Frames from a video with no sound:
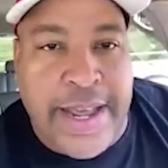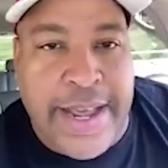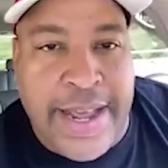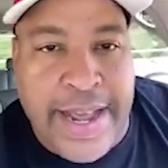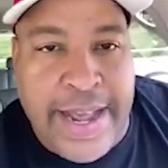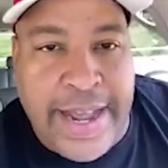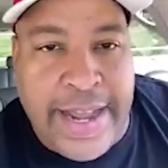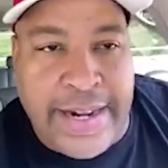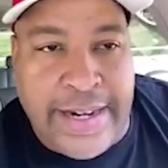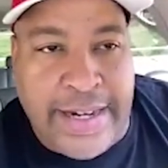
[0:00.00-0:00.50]

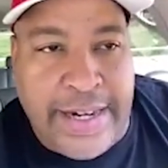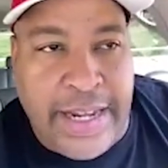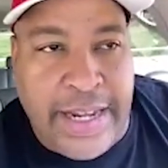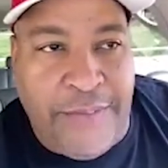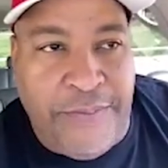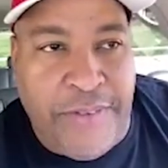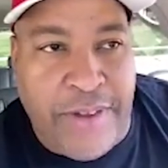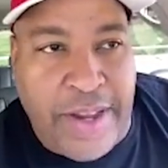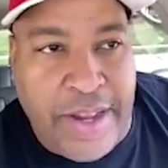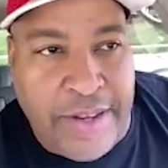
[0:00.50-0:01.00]
uh,
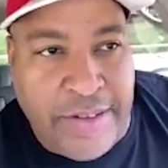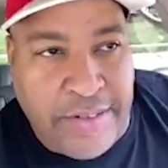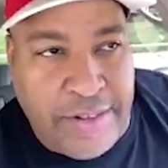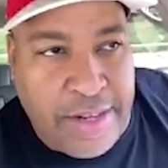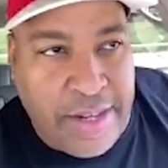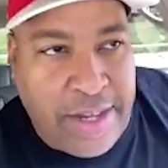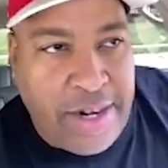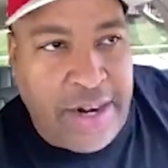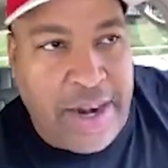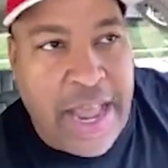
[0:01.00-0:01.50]
defense
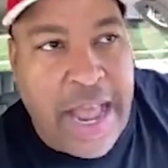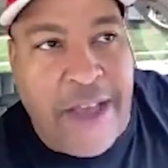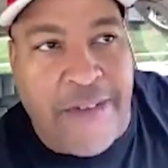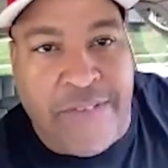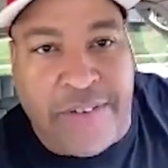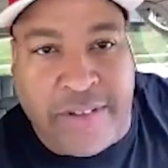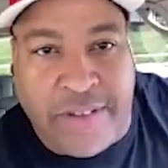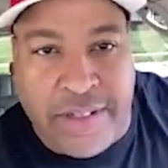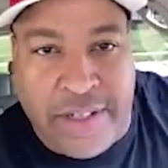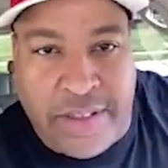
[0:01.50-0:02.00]
and
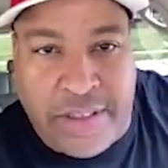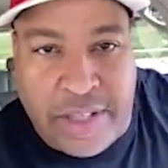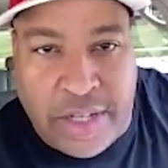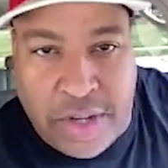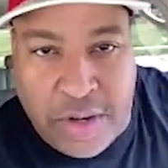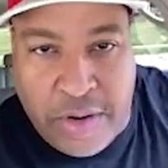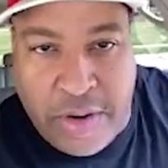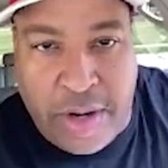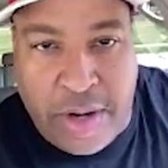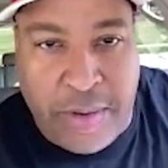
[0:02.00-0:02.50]
obviously the
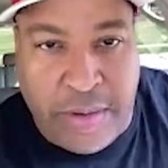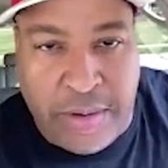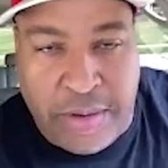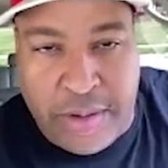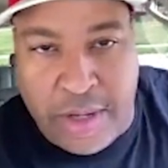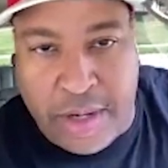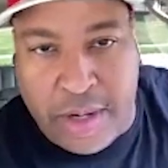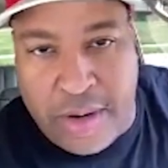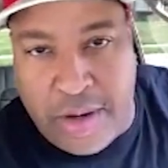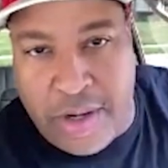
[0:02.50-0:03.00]
learning
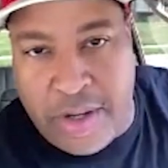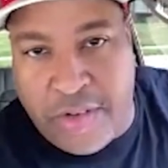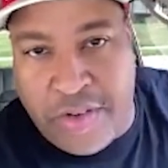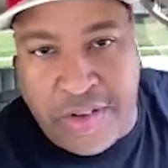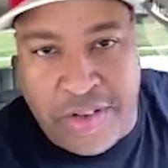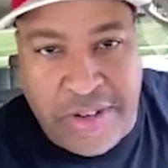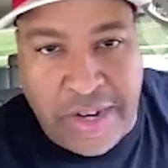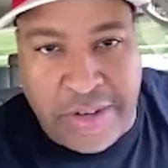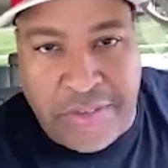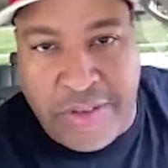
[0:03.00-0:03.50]
the learning
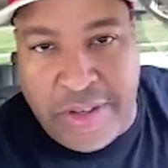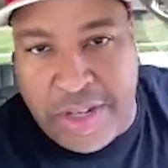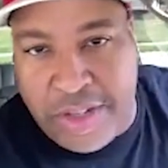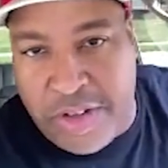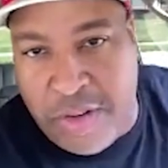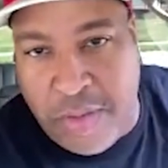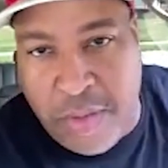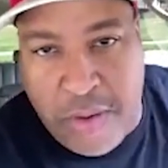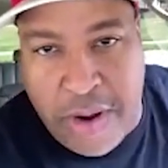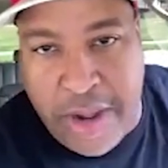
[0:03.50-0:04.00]
trajectory that
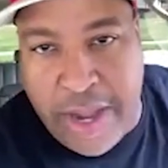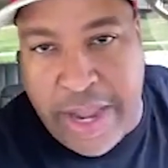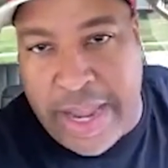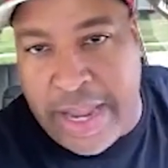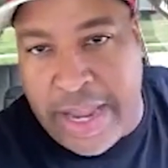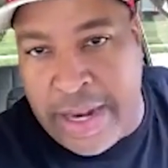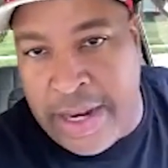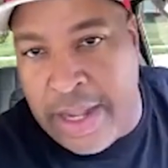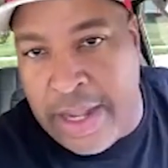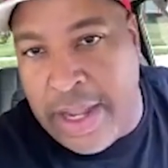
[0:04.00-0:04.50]
you all had